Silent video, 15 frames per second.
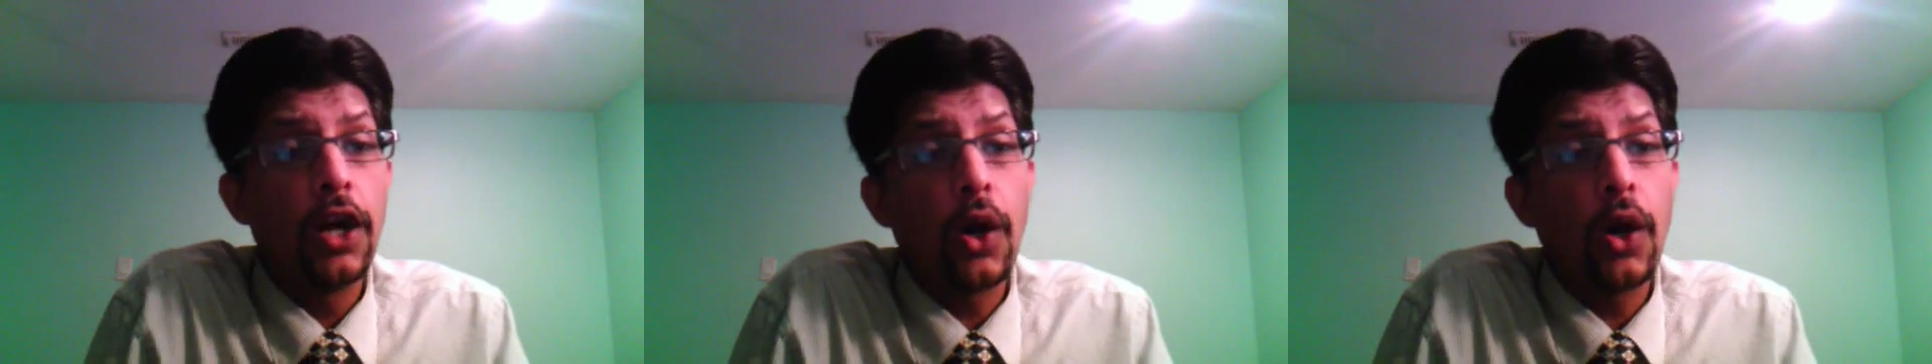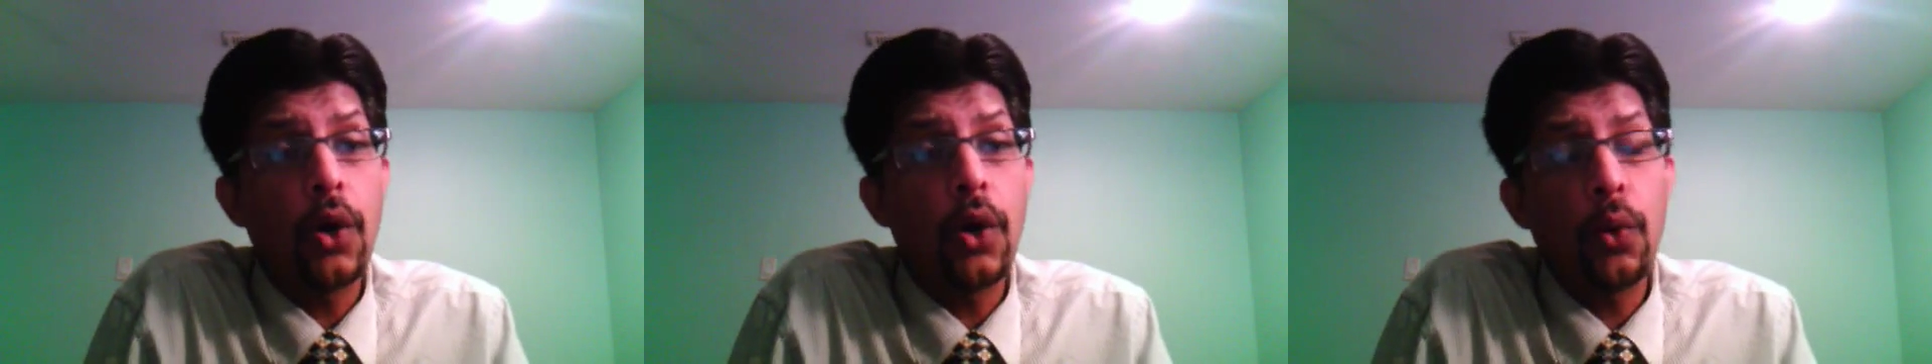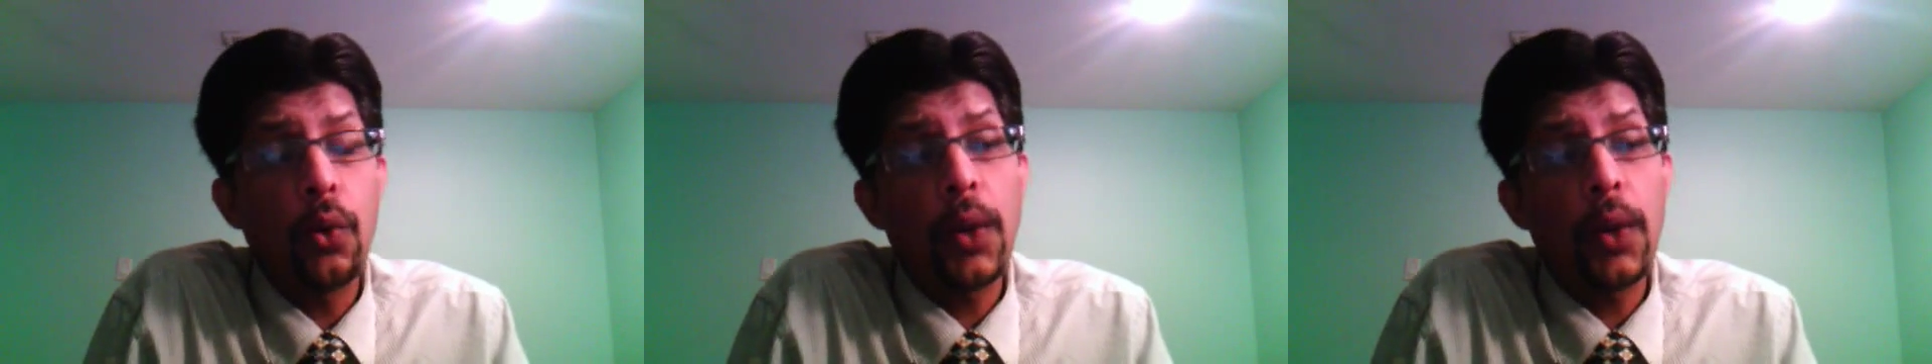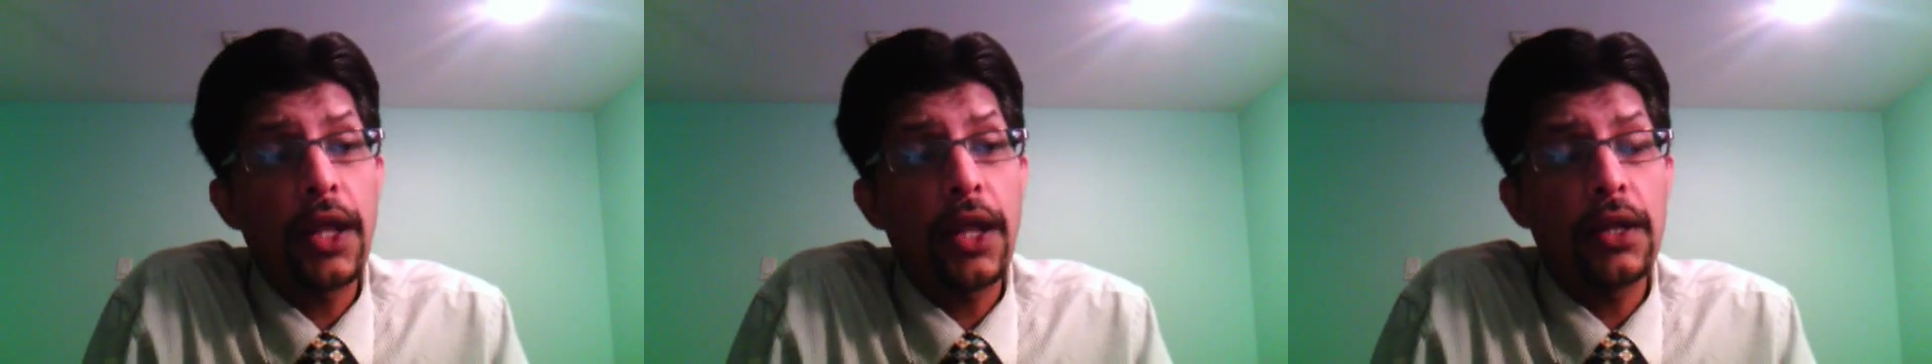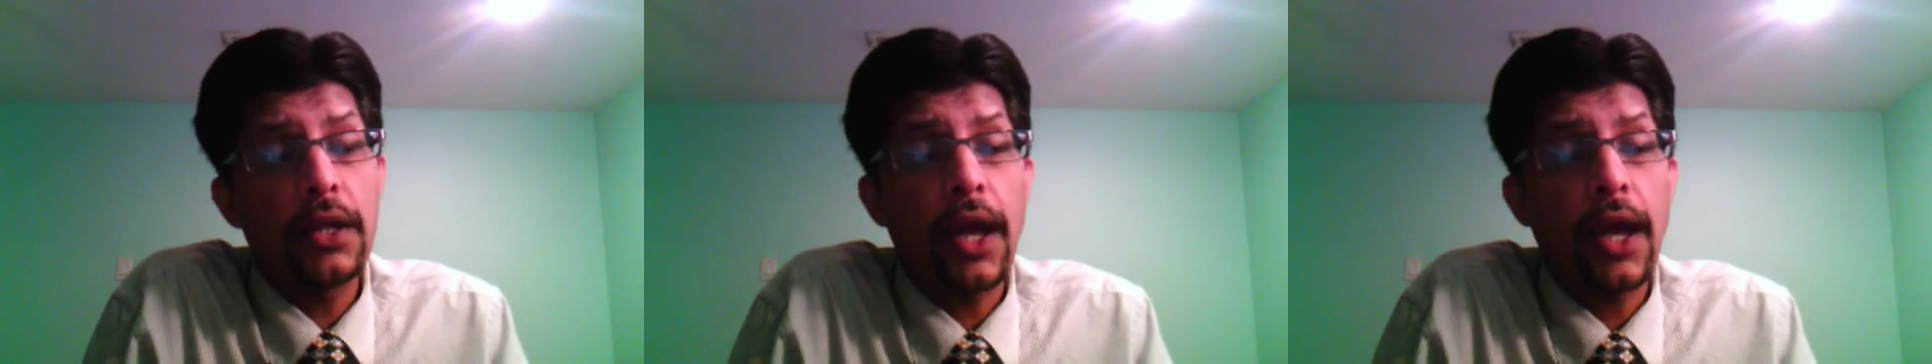oh
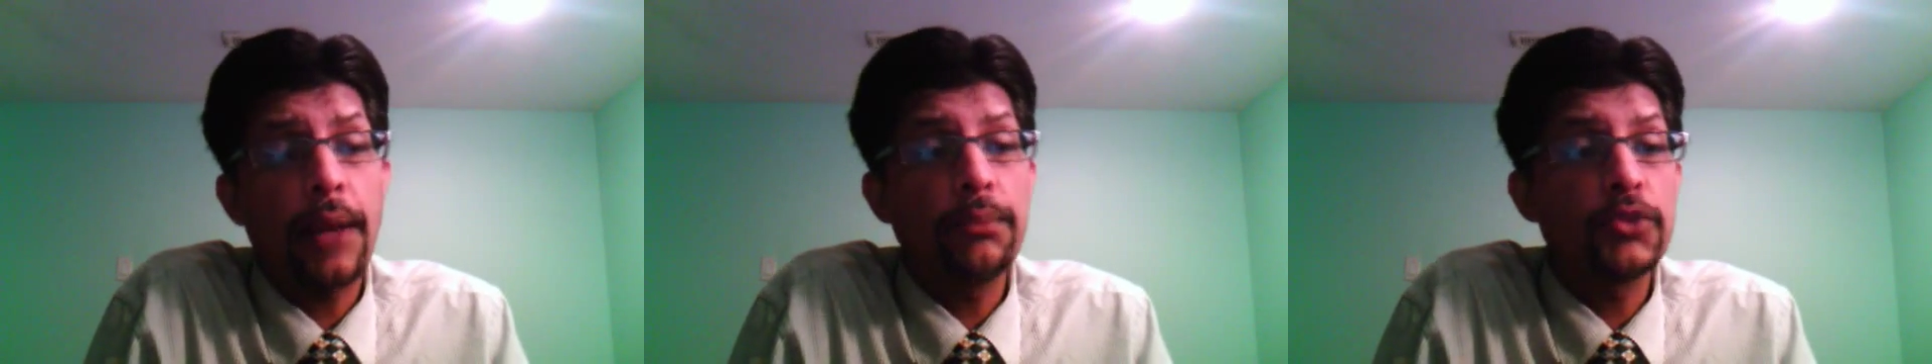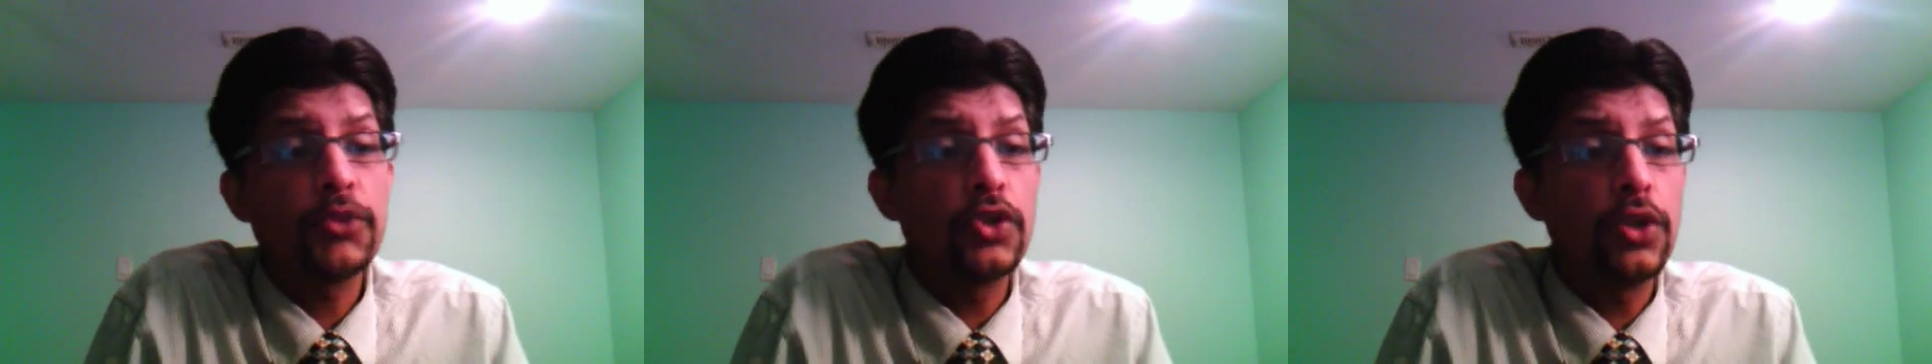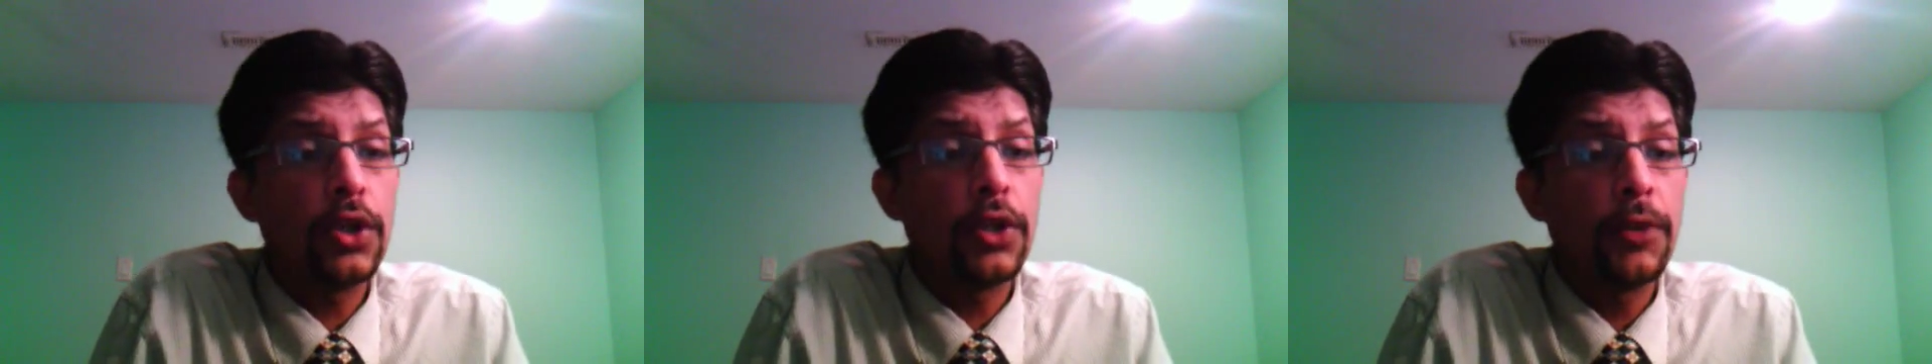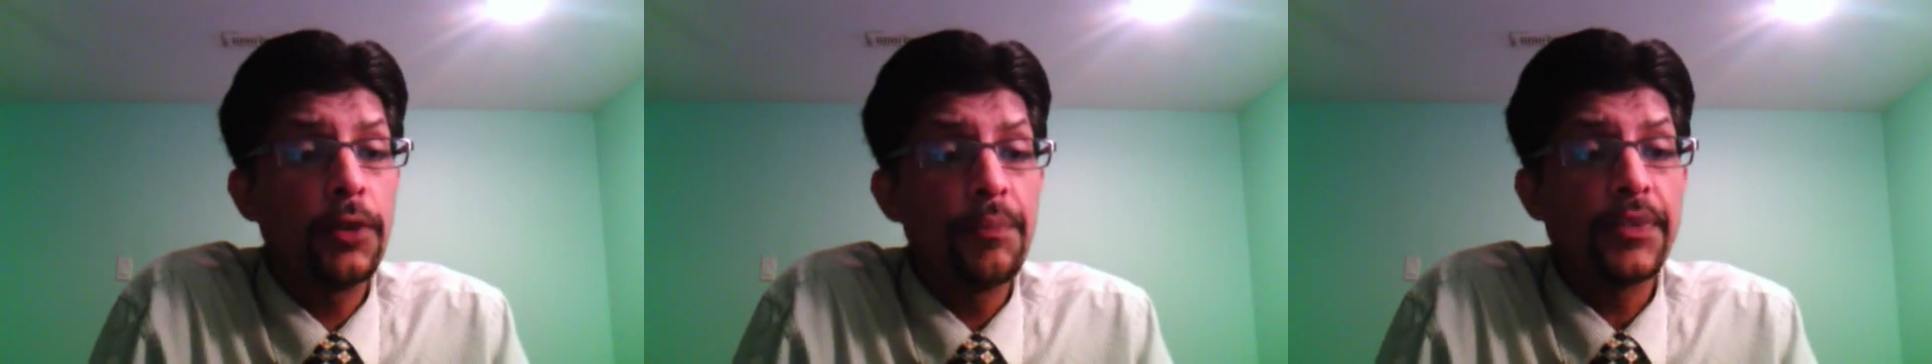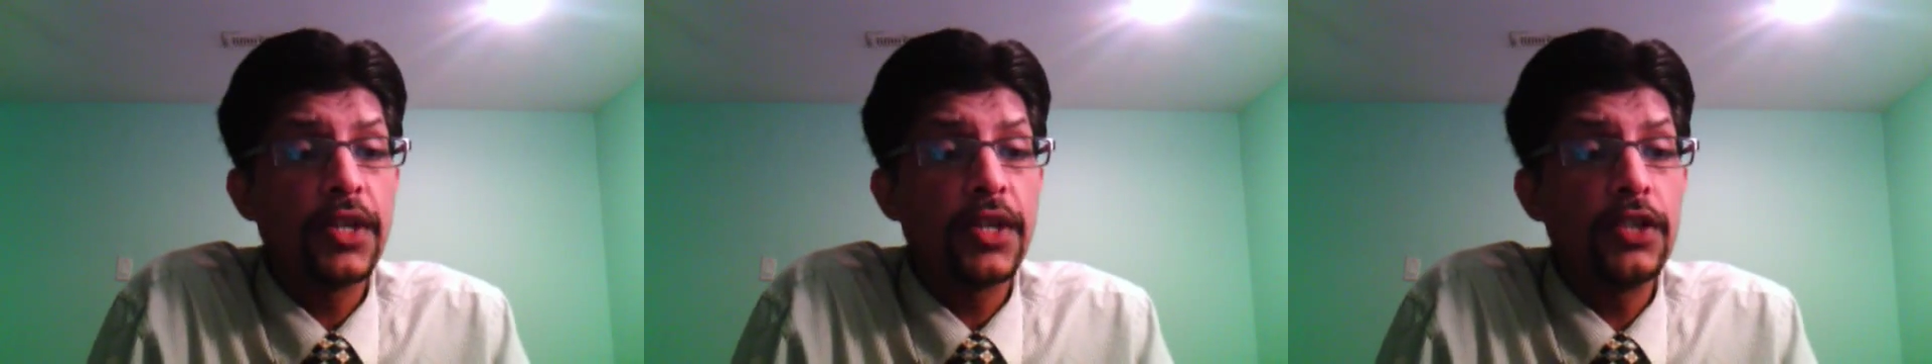well, I'm sure